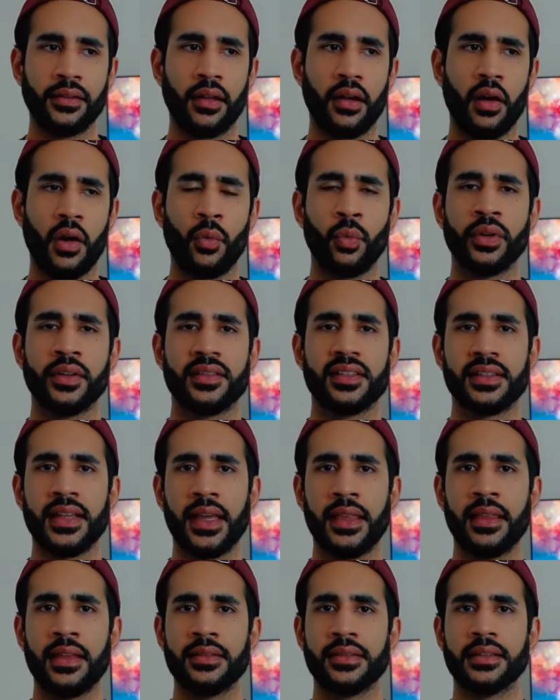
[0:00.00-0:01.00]
I wouldn't
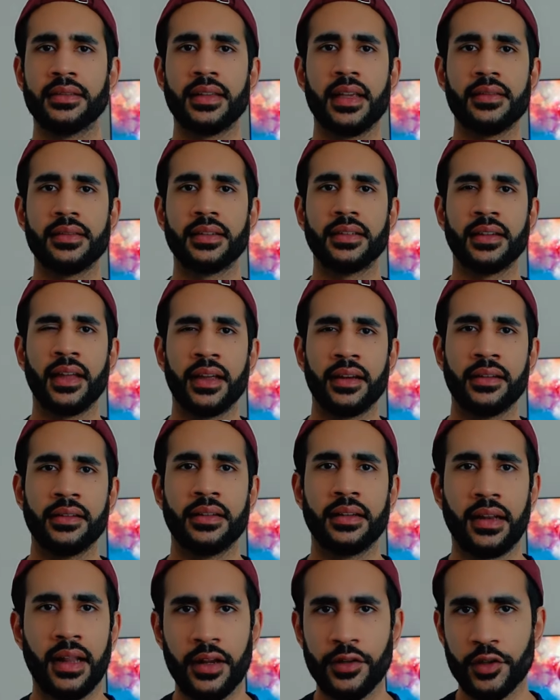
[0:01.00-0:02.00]
say there's a designated
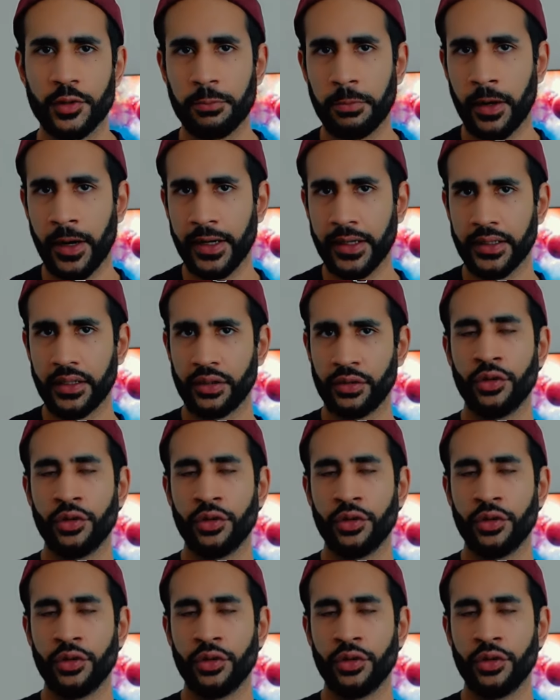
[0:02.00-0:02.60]
lunch break.